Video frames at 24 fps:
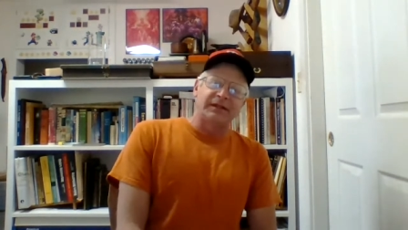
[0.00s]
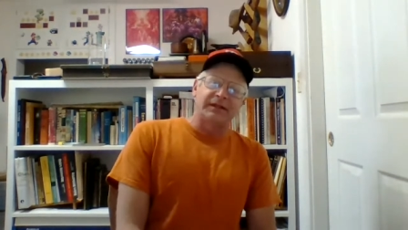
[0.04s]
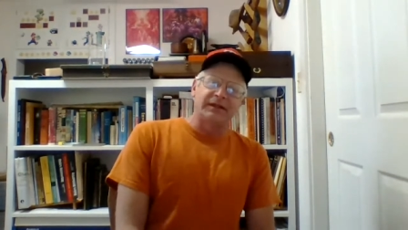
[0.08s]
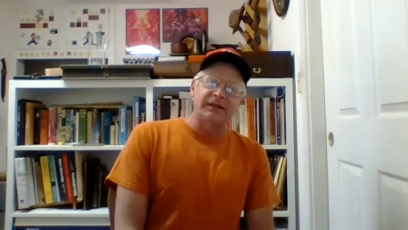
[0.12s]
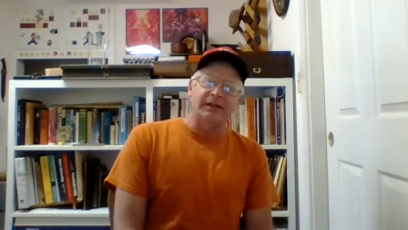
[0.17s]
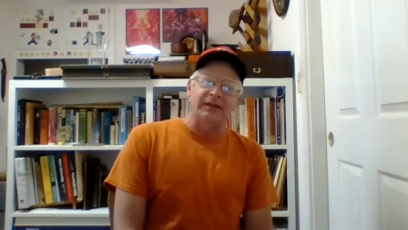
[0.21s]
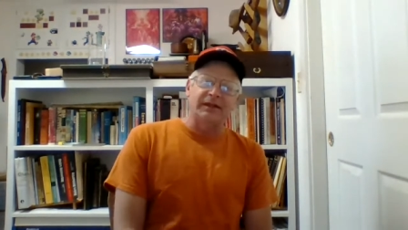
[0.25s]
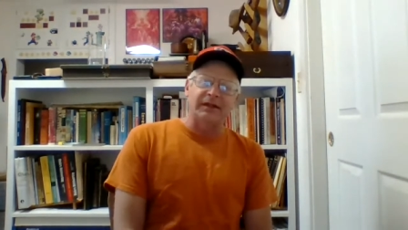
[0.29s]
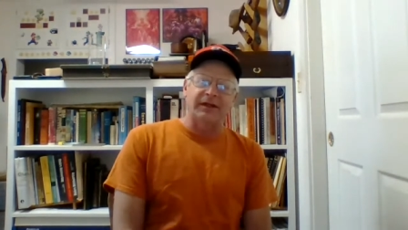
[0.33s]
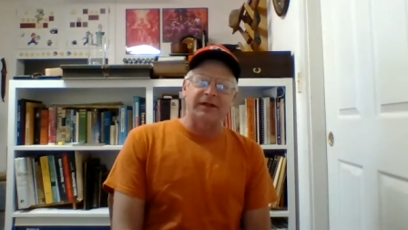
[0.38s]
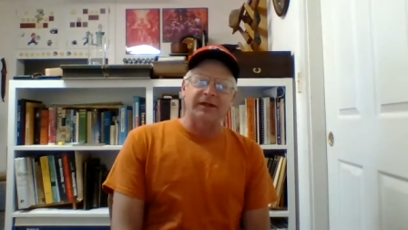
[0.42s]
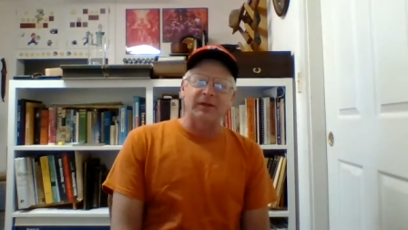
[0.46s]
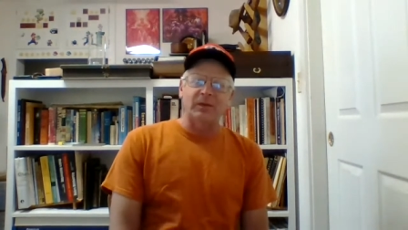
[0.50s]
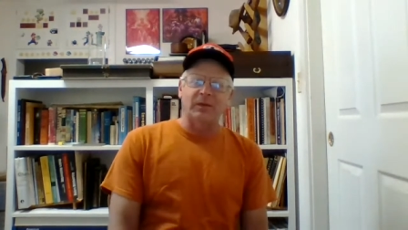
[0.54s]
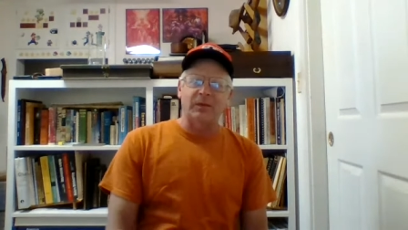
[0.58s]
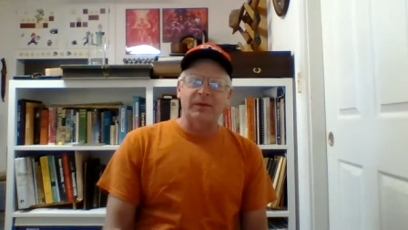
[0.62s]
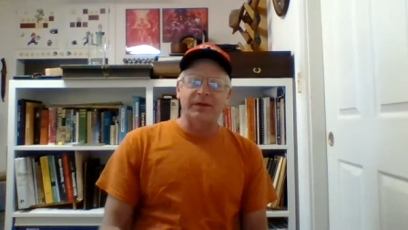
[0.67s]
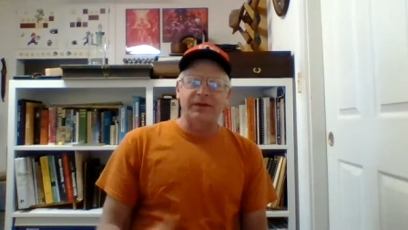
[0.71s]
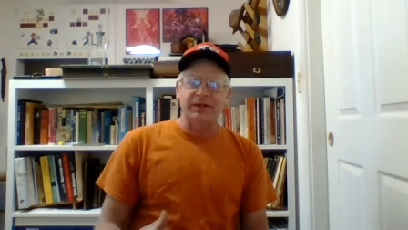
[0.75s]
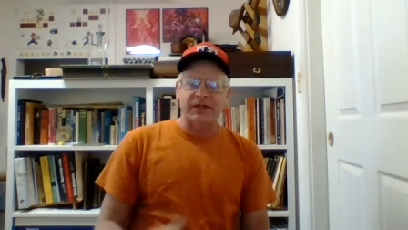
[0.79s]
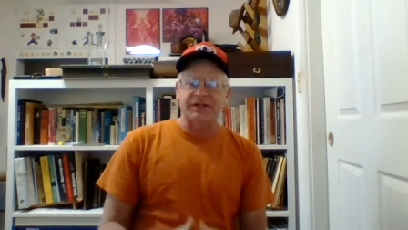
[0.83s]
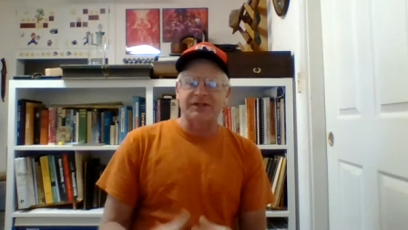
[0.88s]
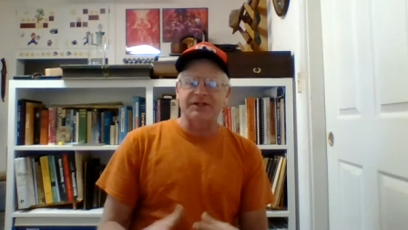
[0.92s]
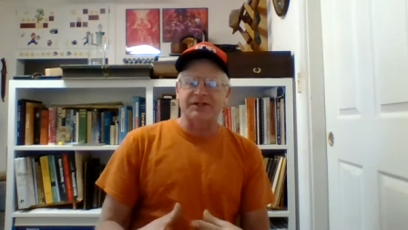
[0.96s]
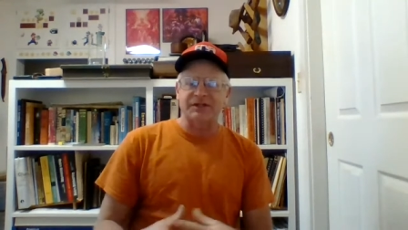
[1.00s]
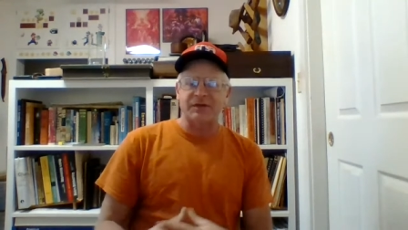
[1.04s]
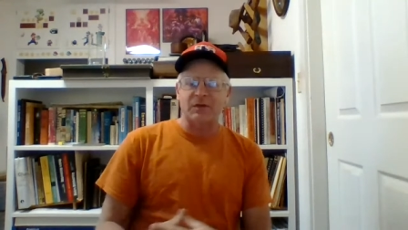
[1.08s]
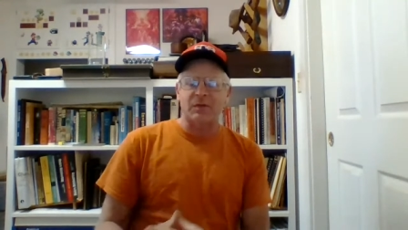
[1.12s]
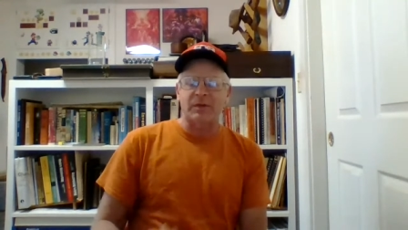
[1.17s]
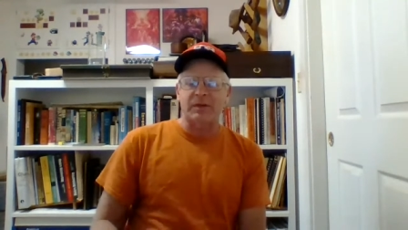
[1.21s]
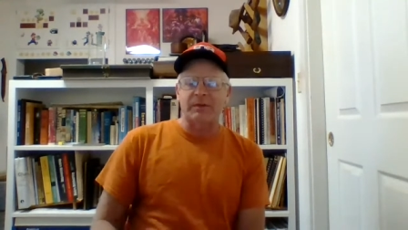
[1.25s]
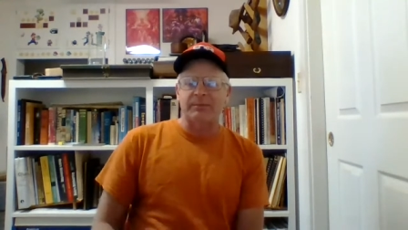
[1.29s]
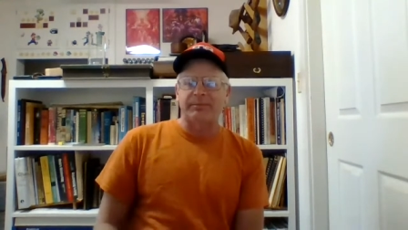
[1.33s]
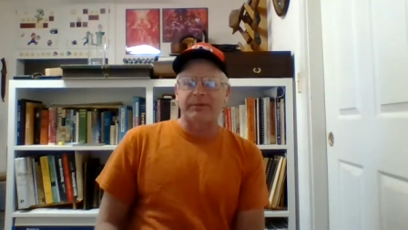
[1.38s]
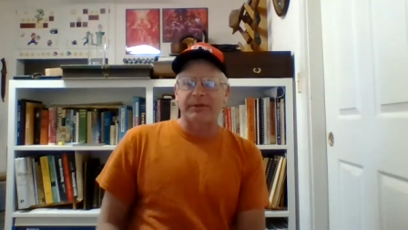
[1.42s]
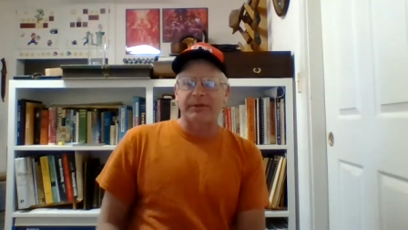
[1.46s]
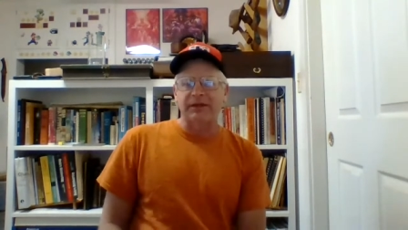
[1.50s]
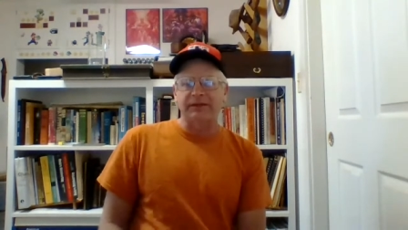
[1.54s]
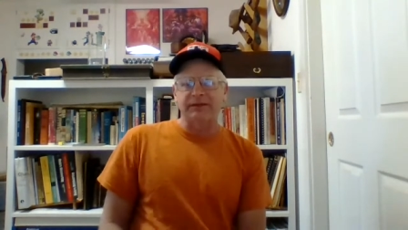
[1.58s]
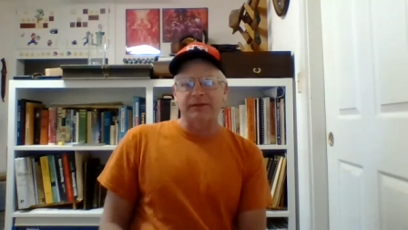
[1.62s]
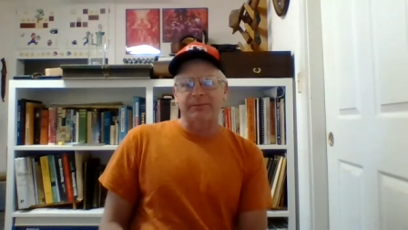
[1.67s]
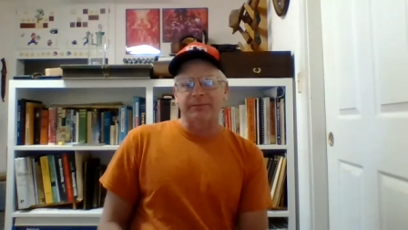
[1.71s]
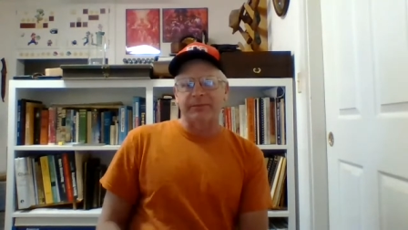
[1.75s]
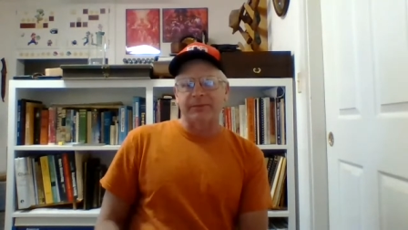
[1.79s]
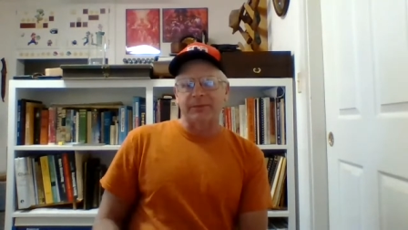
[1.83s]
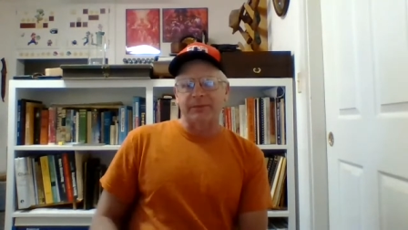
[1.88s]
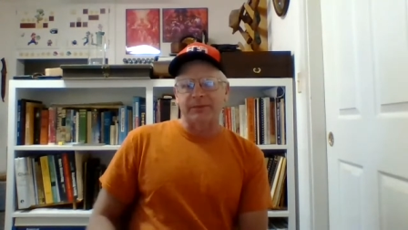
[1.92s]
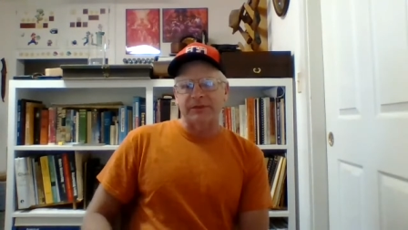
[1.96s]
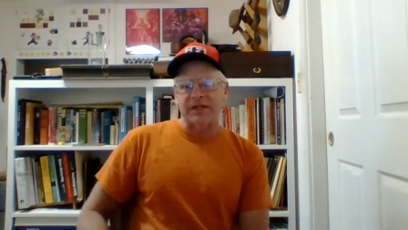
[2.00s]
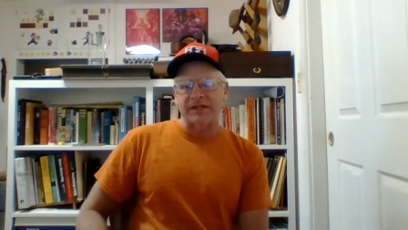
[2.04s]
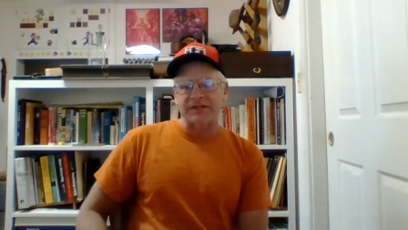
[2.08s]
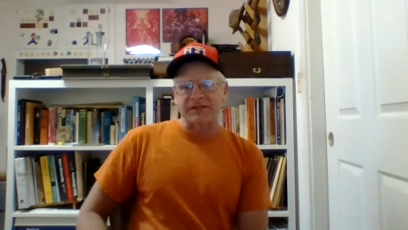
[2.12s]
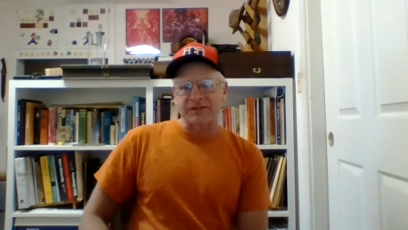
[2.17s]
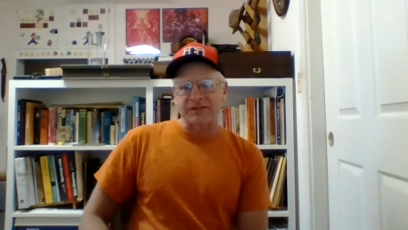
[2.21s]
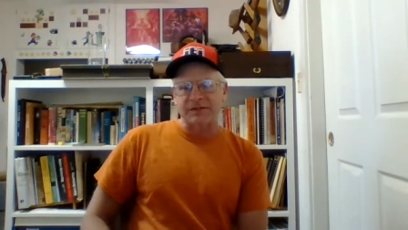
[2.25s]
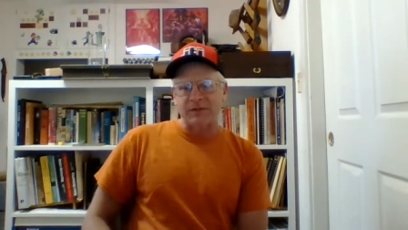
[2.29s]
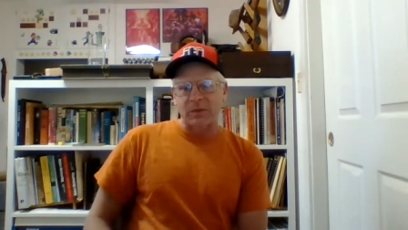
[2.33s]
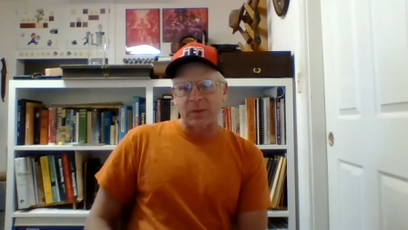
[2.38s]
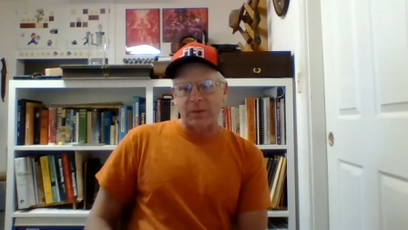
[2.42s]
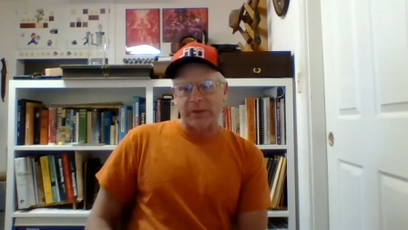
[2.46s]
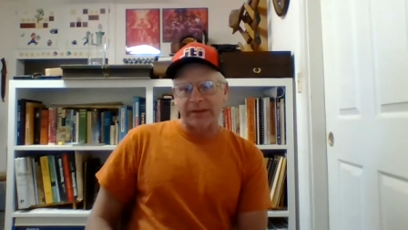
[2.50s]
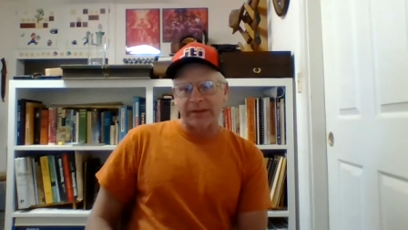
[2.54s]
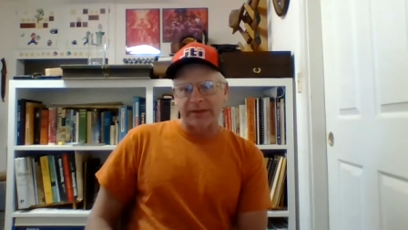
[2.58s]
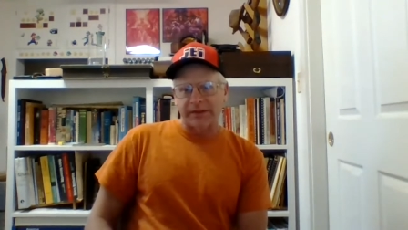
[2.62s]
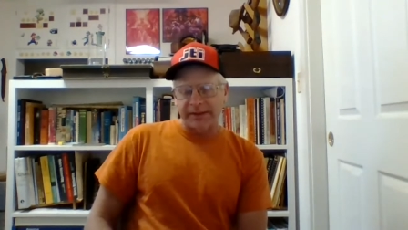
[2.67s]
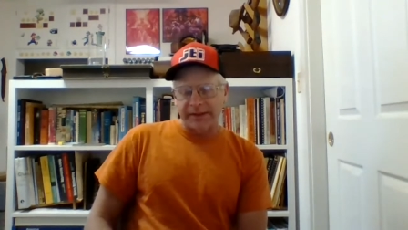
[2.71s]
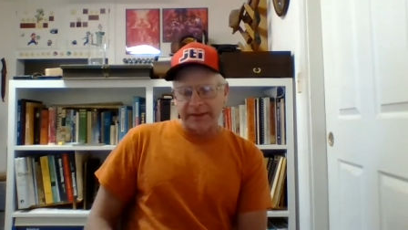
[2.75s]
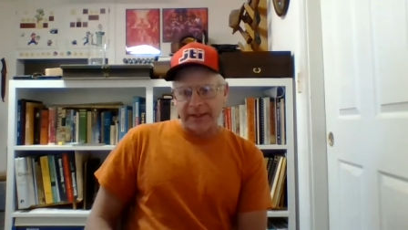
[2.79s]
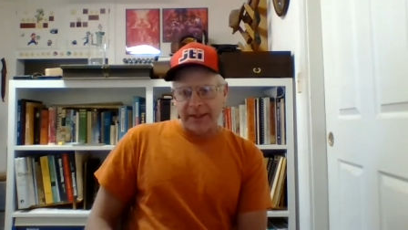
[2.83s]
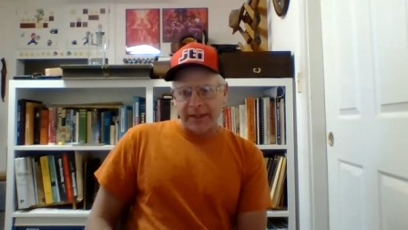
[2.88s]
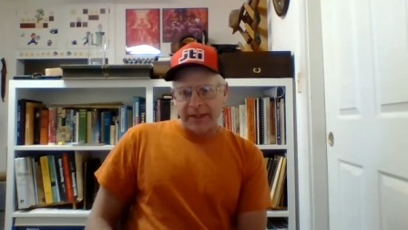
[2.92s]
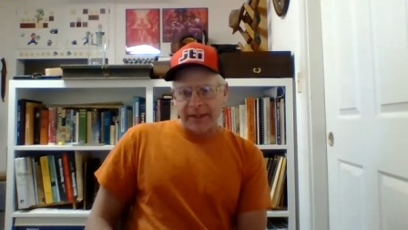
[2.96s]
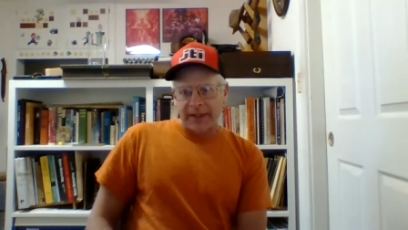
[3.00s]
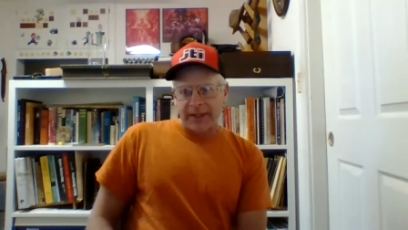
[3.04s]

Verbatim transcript: That I don't want to. I just don't want to plug the brood nest too quickly